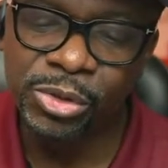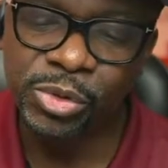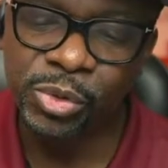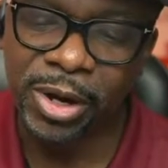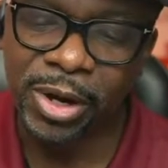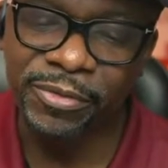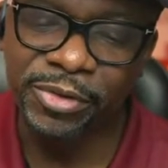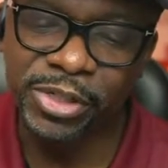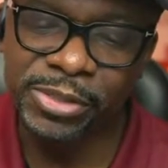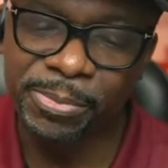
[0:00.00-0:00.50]

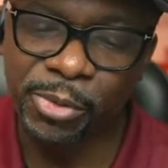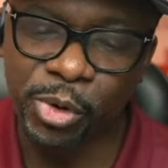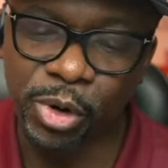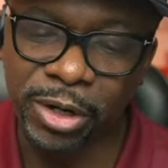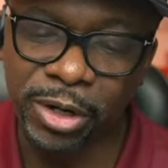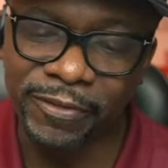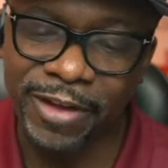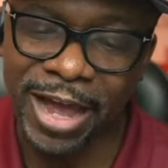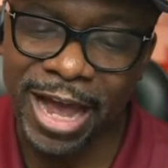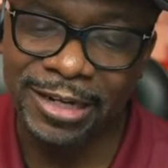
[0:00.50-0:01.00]
Whosoever is
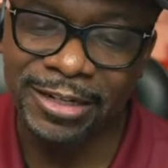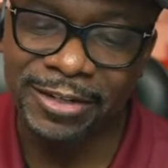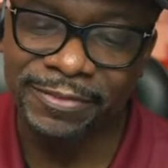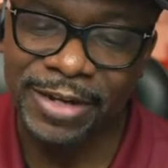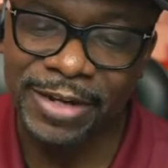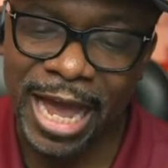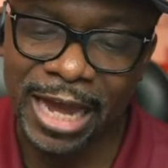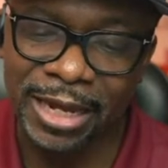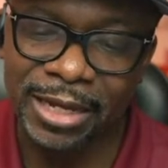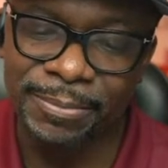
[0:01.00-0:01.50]
born of
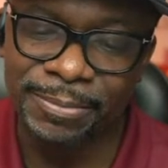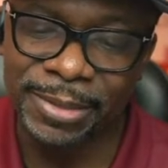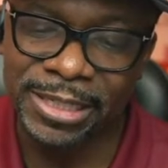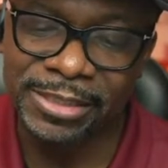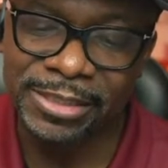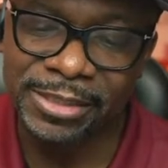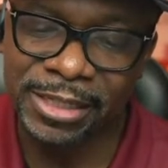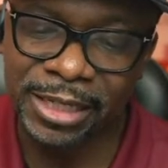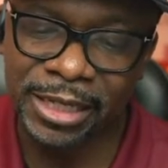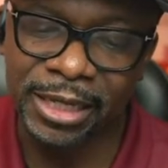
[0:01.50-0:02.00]
God doth not
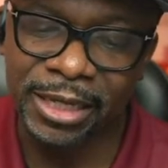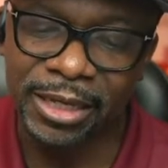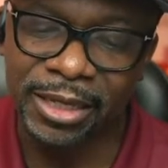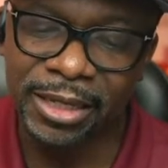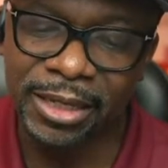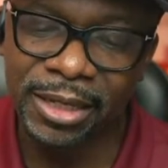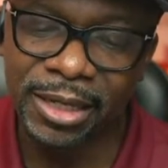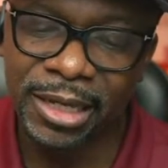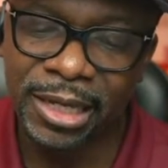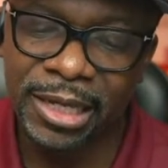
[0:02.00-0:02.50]
commit
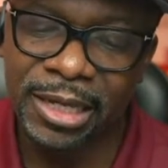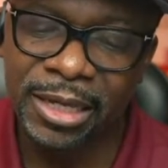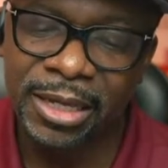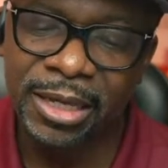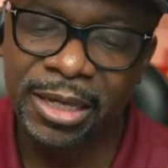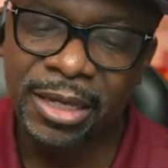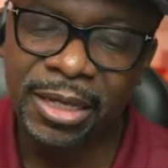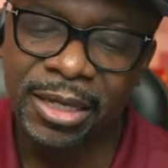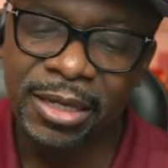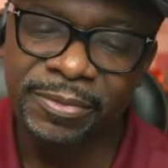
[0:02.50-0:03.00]
sin,
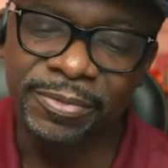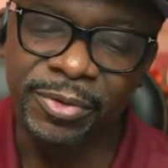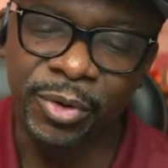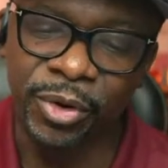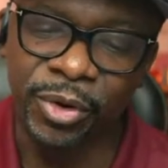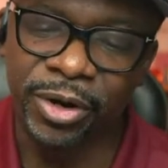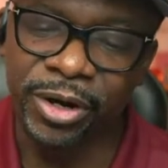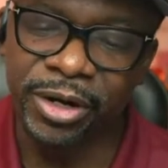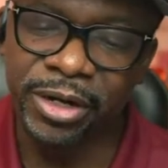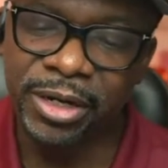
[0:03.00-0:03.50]

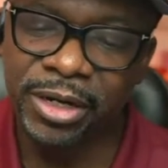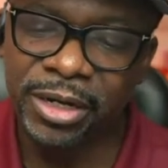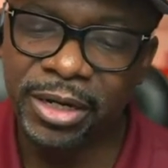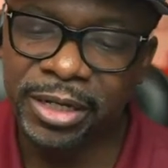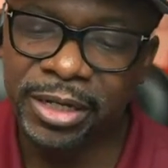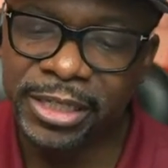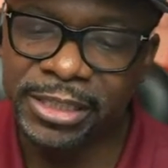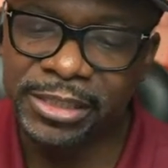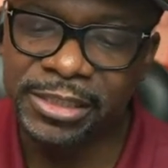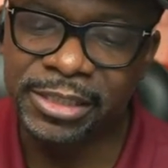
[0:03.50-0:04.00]
for
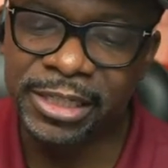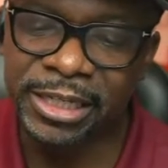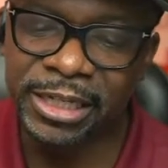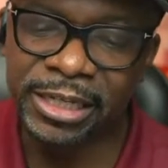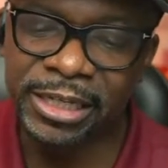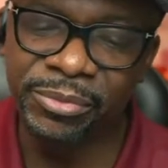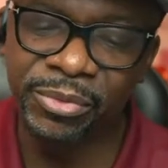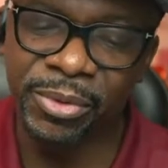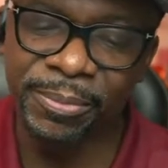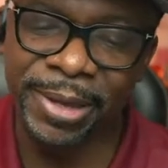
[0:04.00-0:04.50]
his
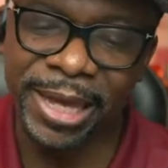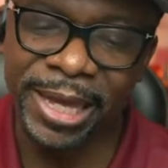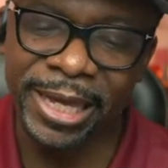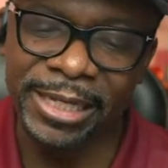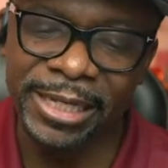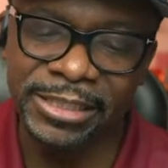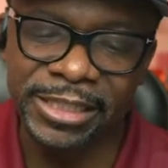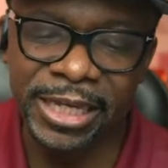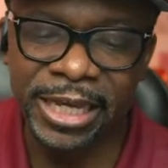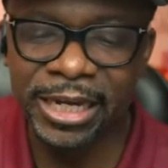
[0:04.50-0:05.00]
seed
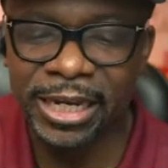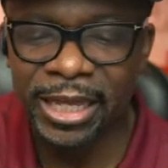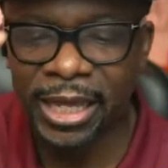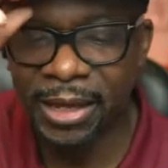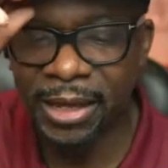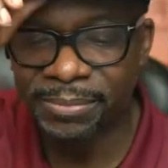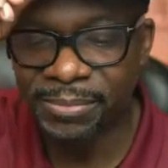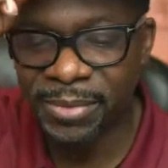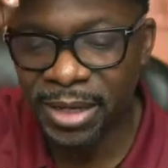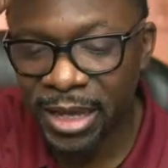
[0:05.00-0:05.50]
remains
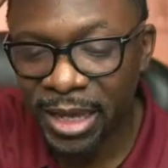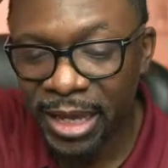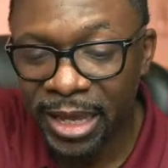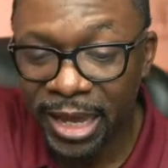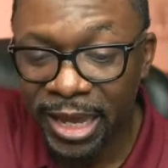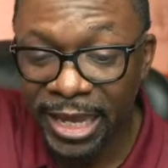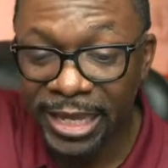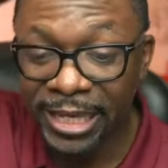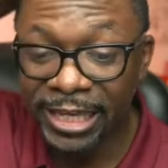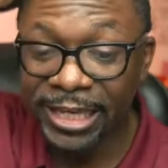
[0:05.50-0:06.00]
in him,
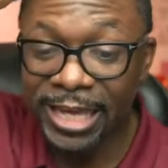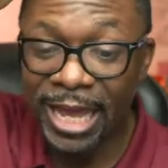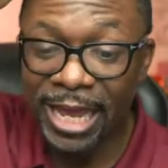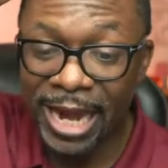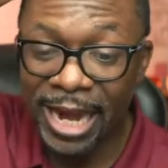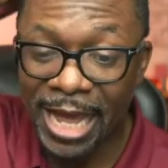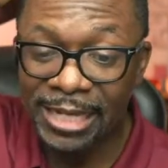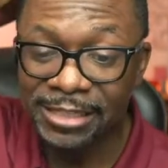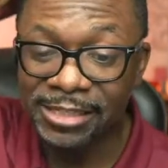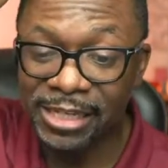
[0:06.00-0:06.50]
and he
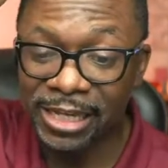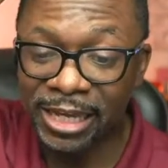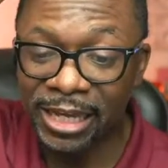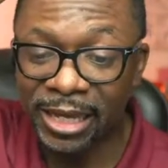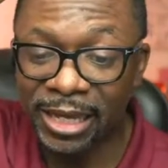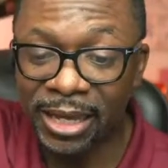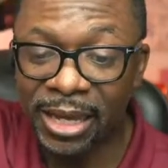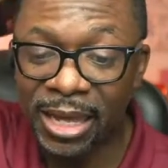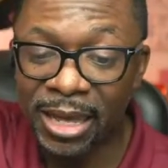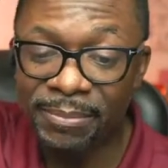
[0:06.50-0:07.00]
cannot
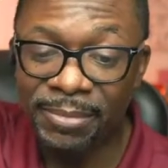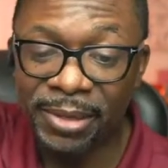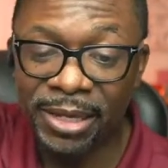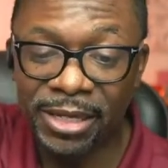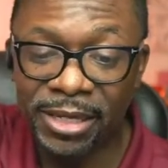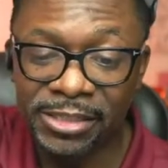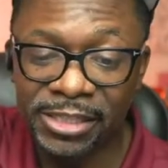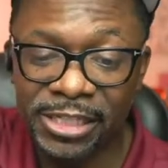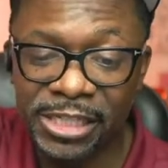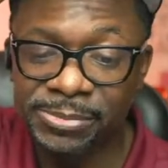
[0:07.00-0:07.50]
sin
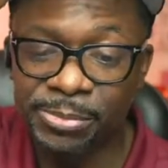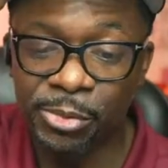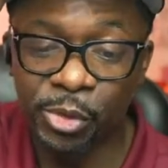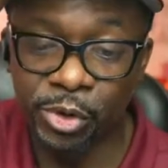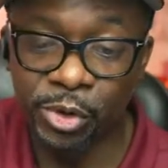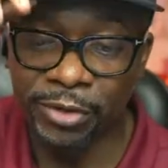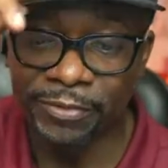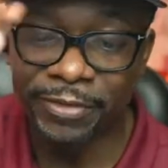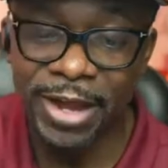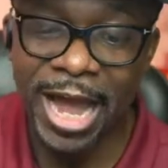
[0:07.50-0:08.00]
because he is
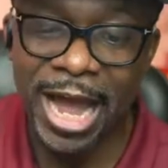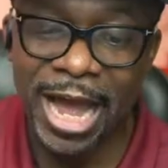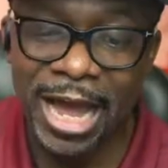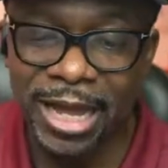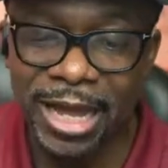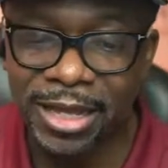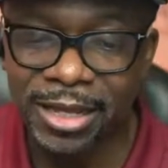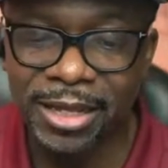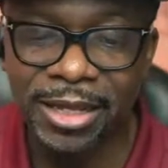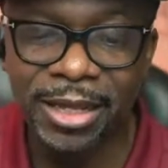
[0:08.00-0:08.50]
born of
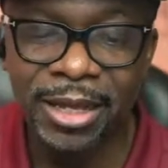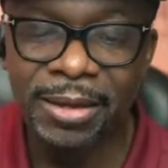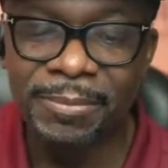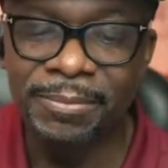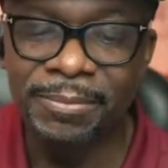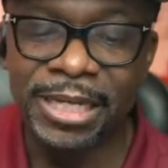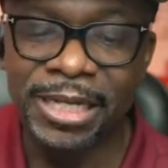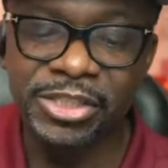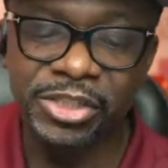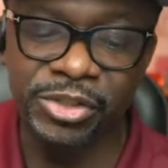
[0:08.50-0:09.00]
God.
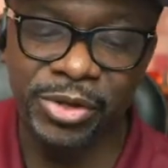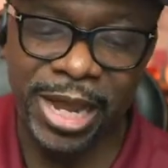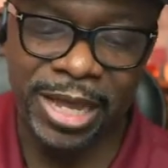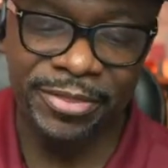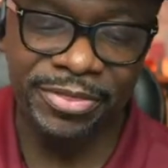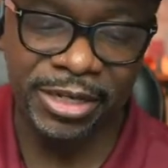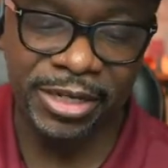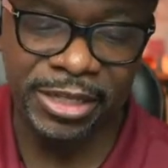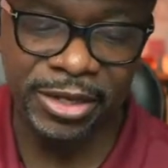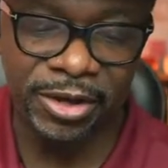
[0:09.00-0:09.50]
Bless
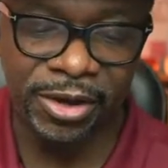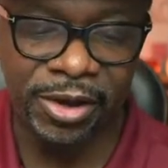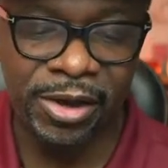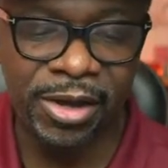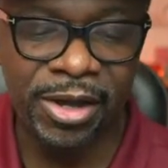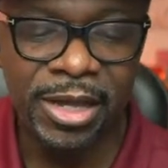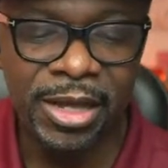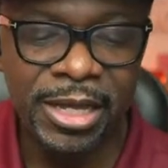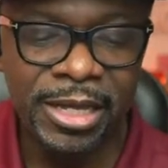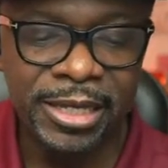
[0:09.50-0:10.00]
you, Anthony
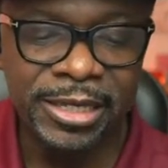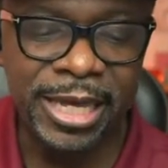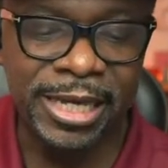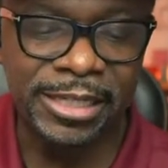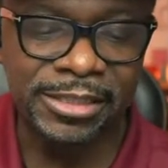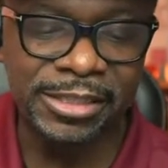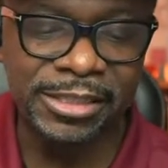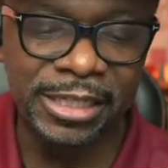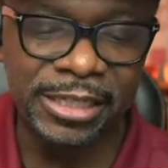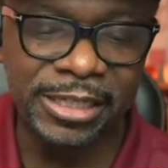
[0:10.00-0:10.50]
Hall.
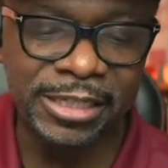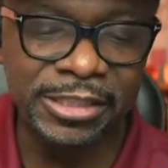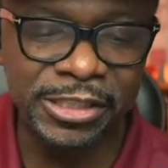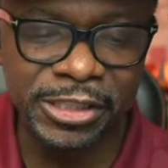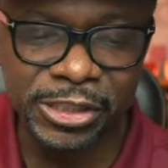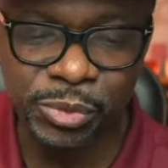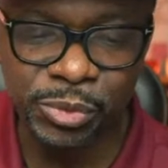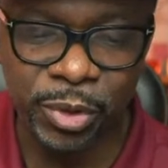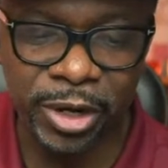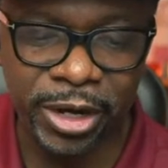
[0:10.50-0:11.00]
Yeah, see,
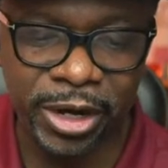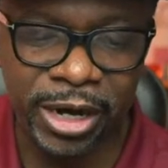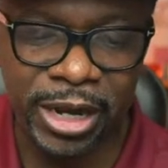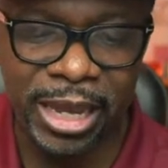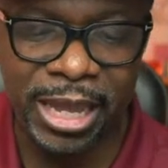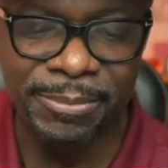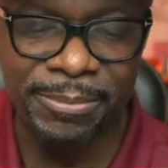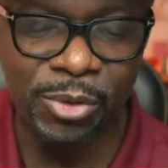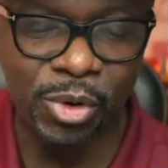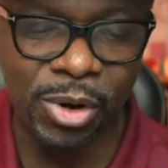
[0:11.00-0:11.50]
this is
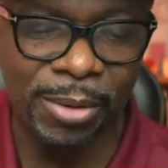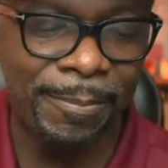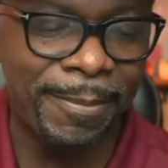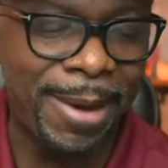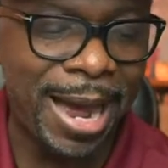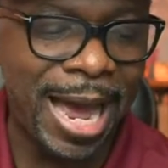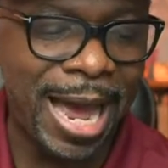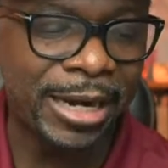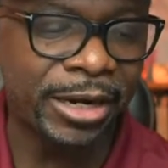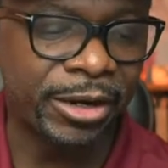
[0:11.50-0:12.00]
where a more
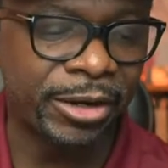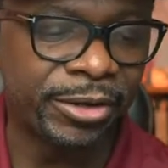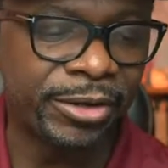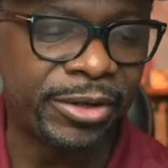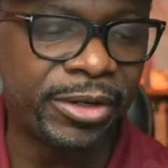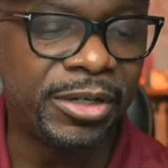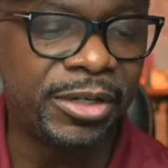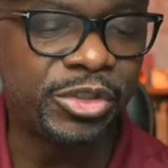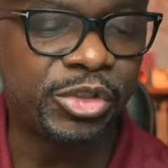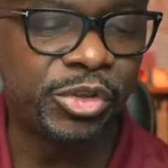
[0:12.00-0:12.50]

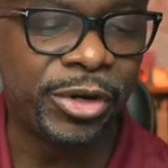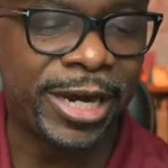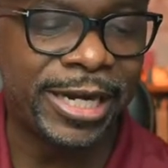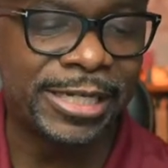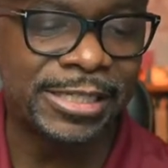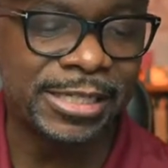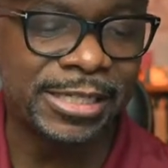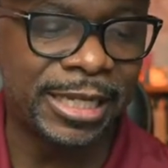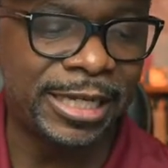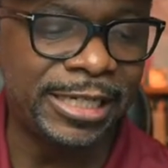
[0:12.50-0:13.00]
modern
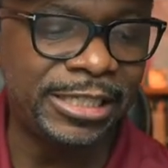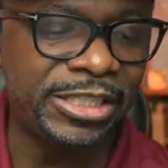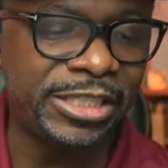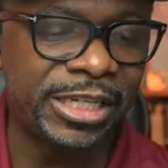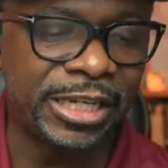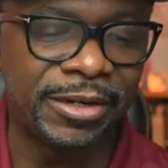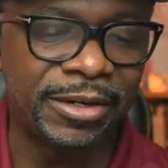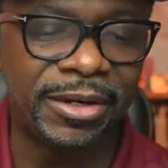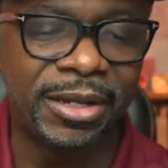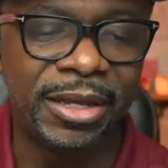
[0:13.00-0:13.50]

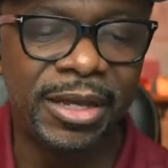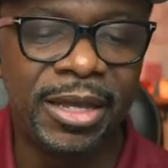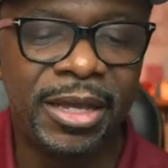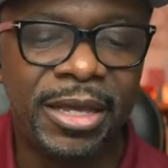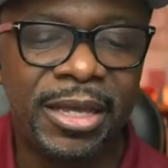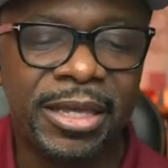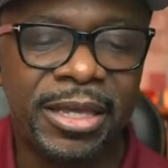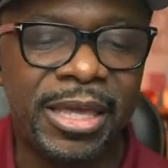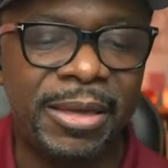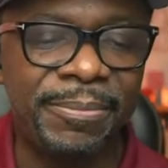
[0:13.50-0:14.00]
translation
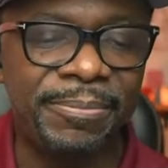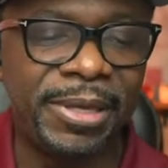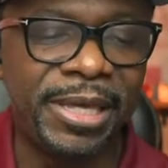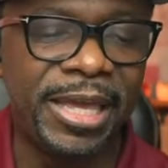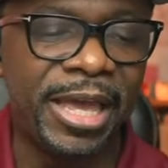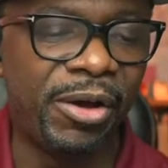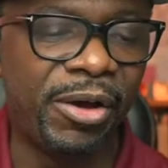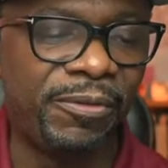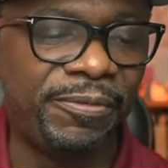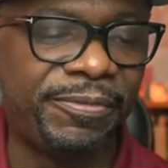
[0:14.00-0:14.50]
can
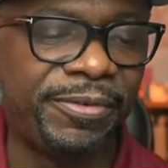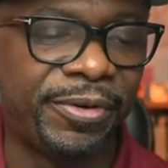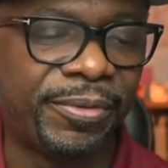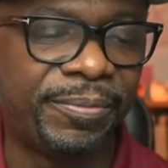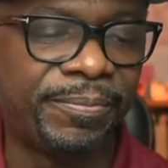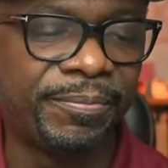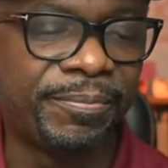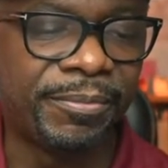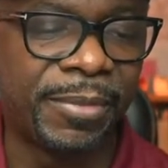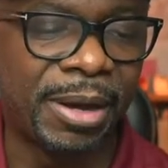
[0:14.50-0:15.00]
be
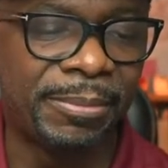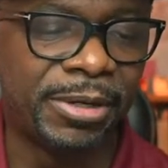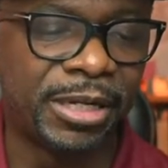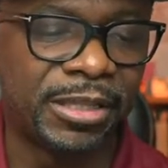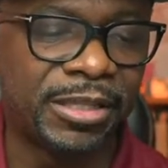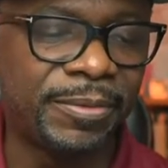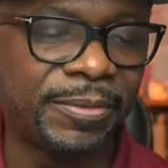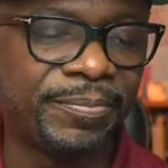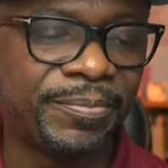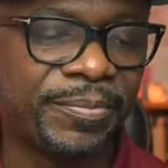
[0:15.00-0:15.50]
helpful, my
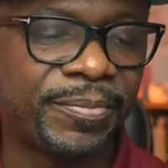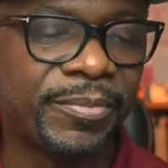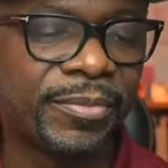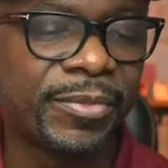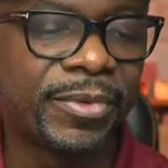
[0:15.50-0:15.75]
brother.